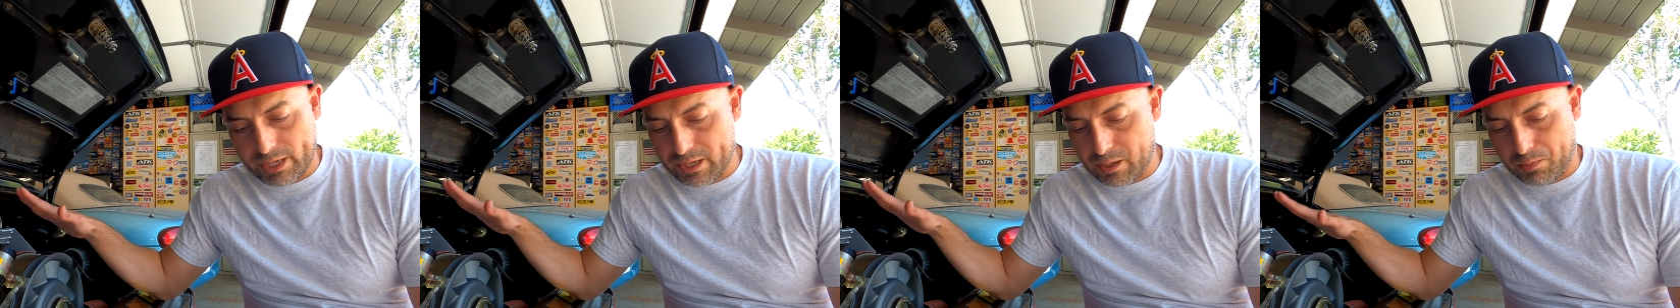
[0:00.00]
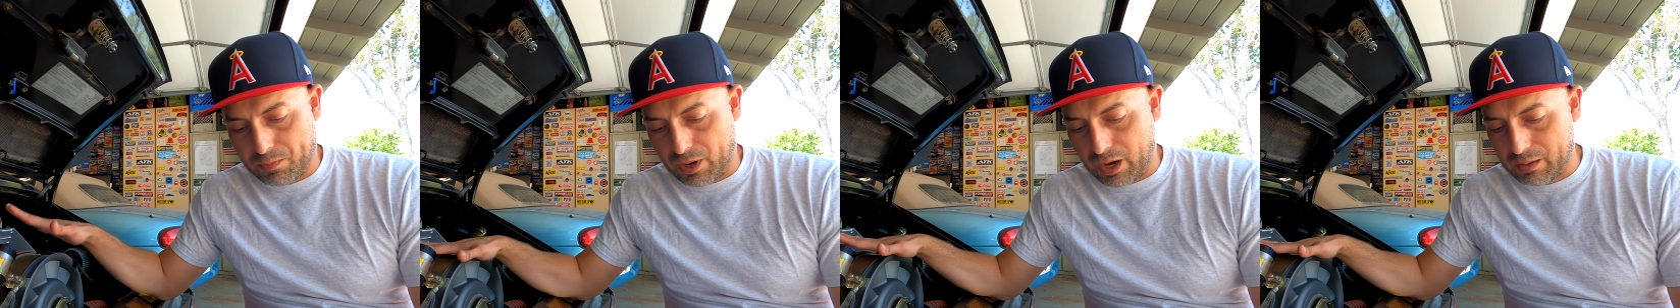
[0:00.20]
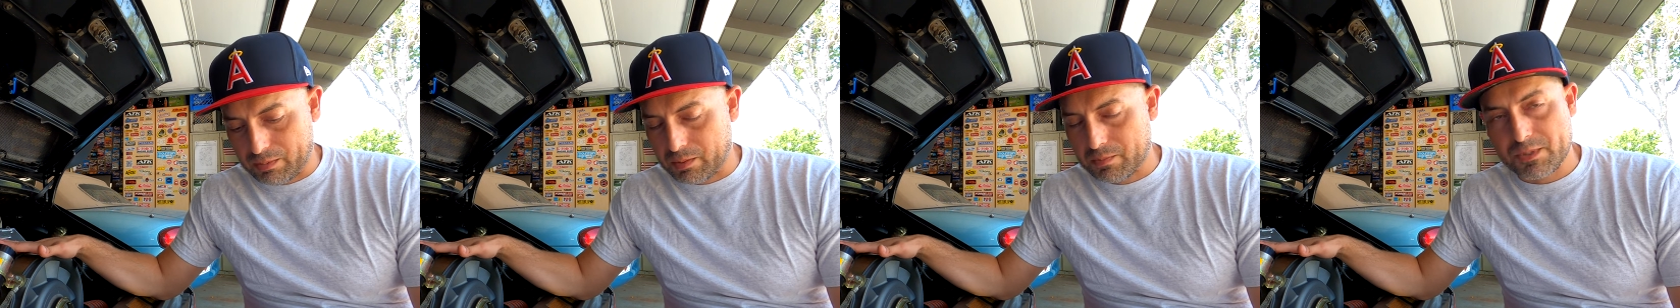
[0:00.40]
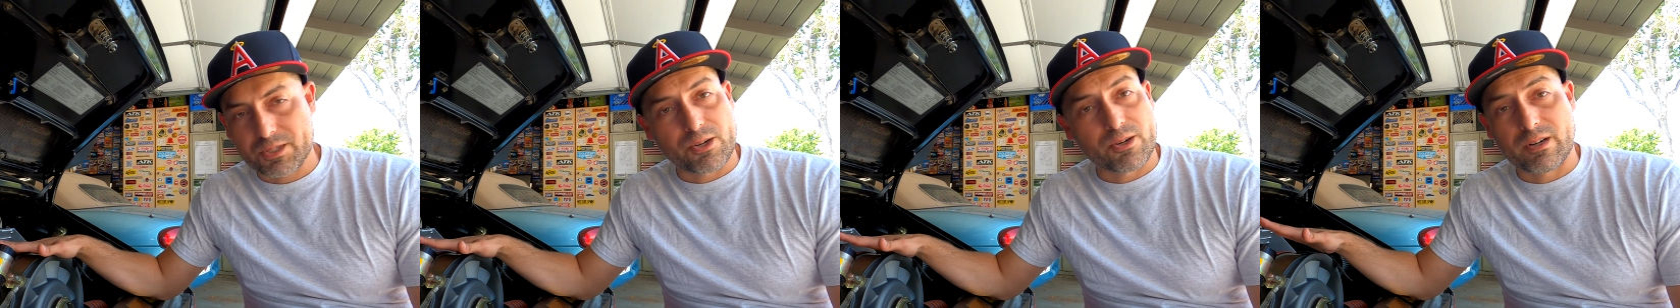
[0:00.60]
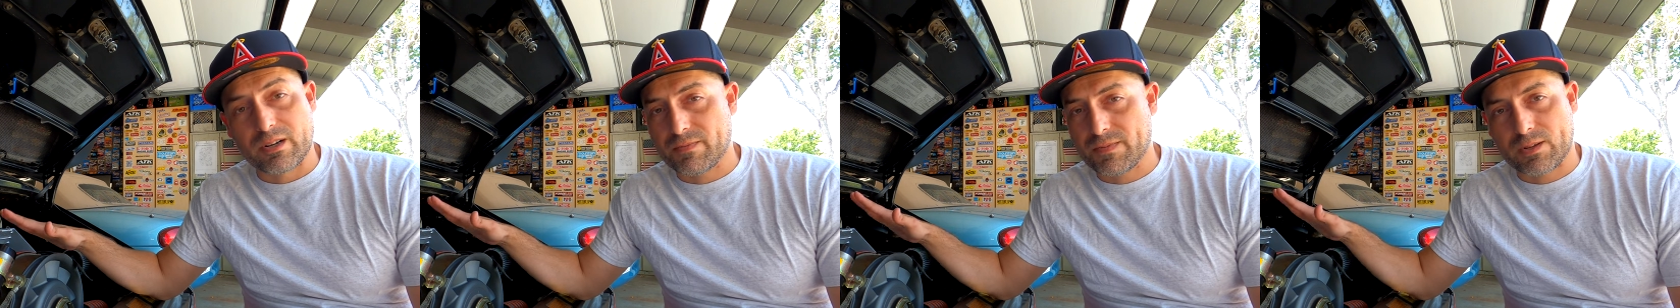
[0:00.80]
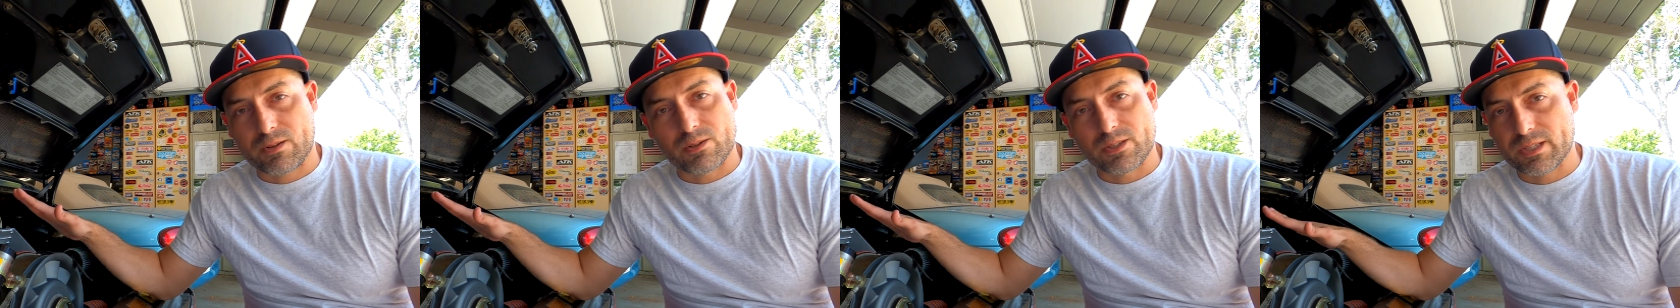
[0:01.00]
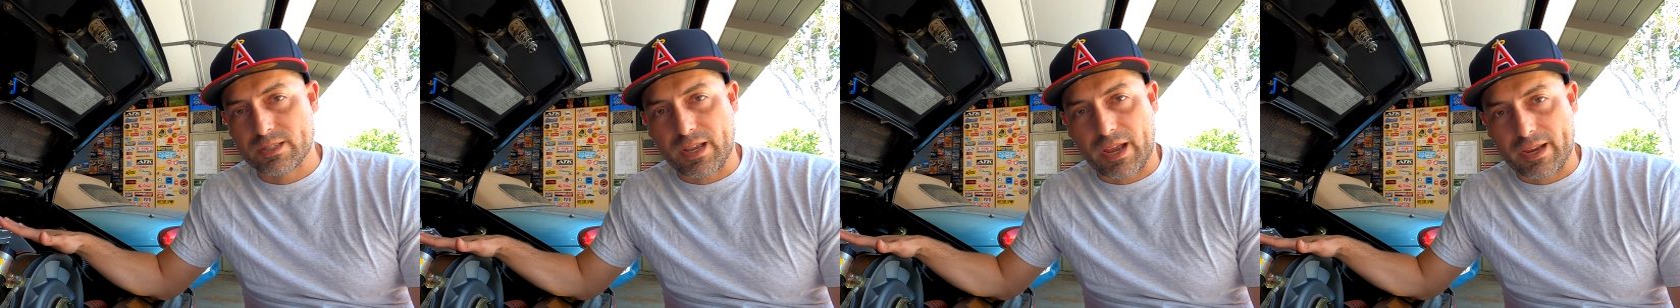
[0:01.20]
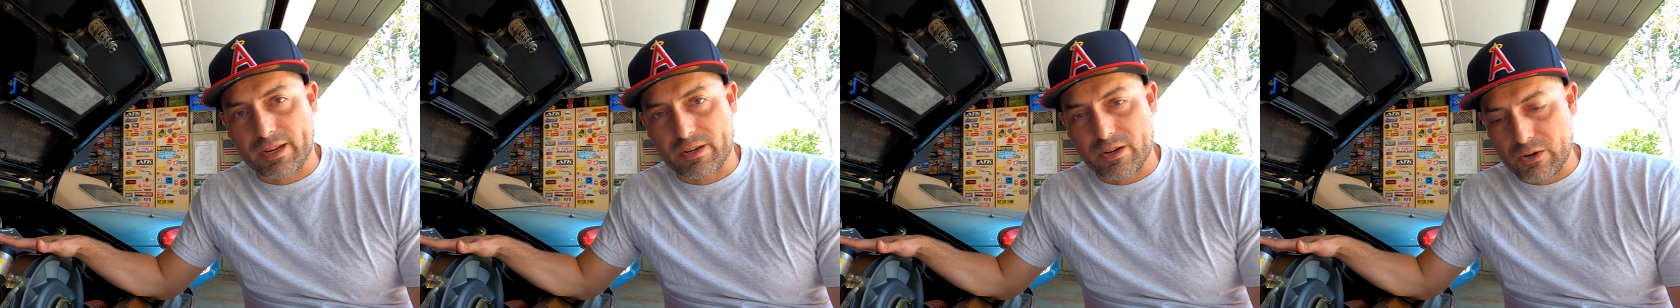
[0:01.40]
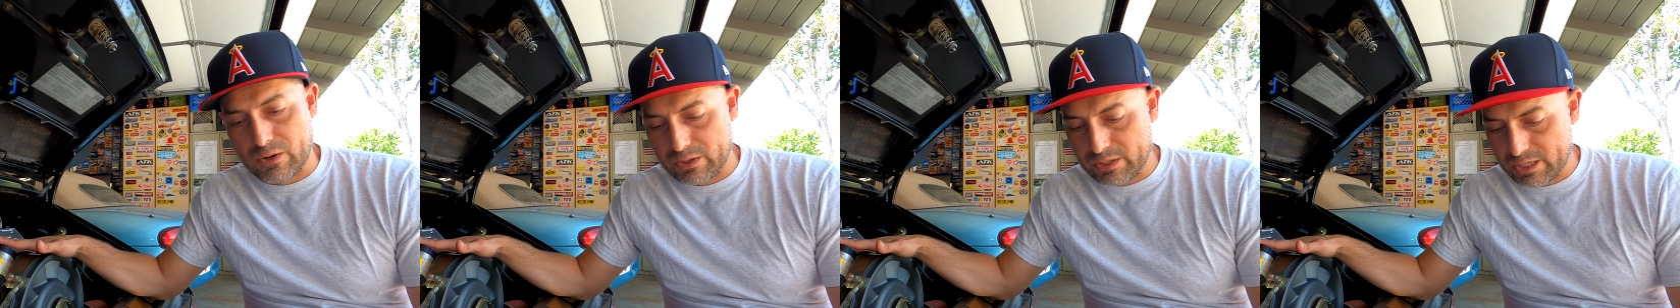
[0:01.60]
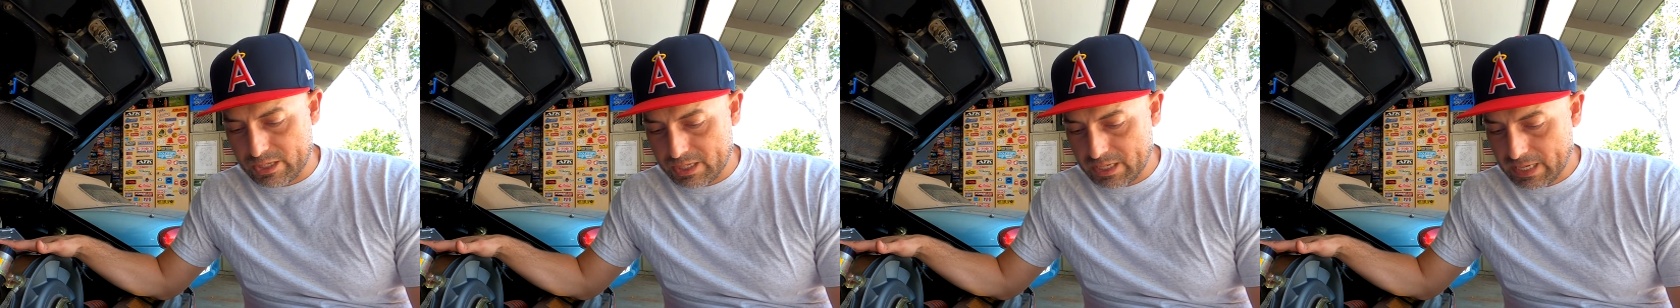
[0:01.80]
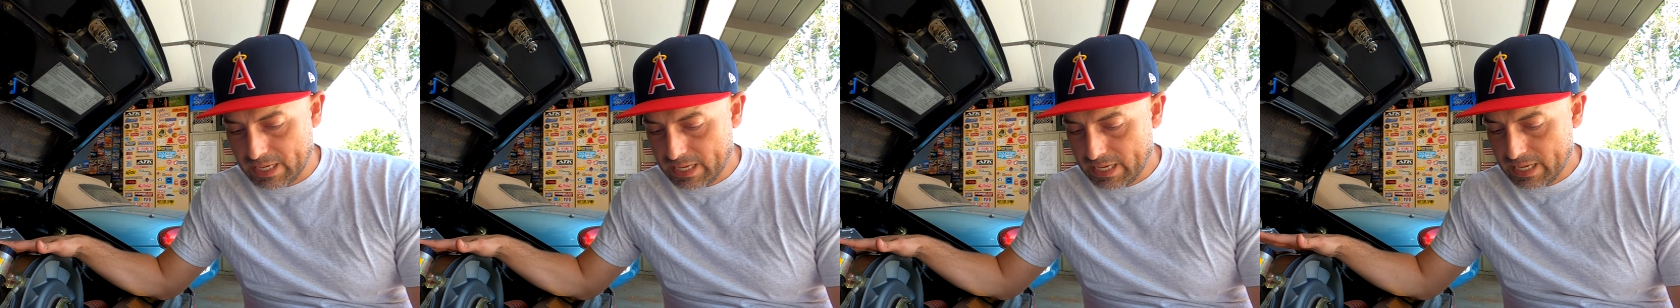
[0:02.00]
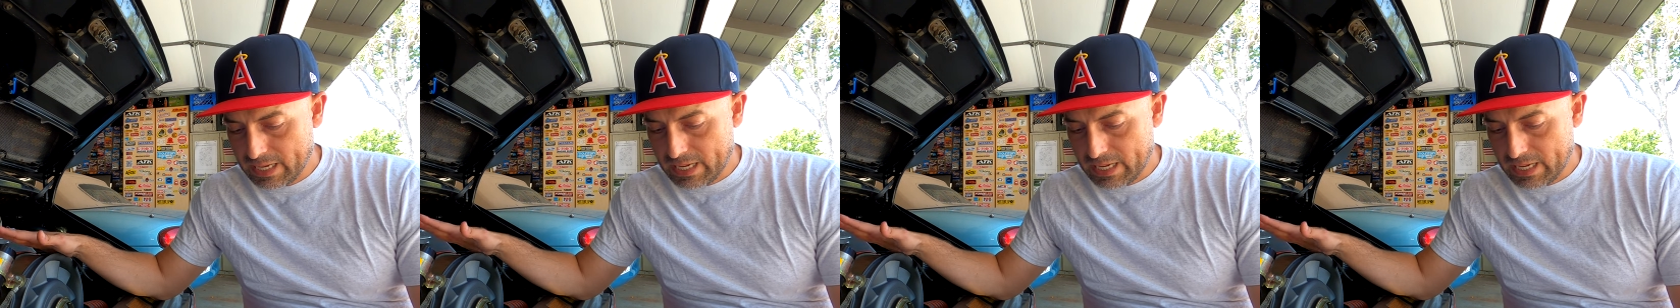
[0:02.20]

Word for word: run into problems that are difficult to diagnose,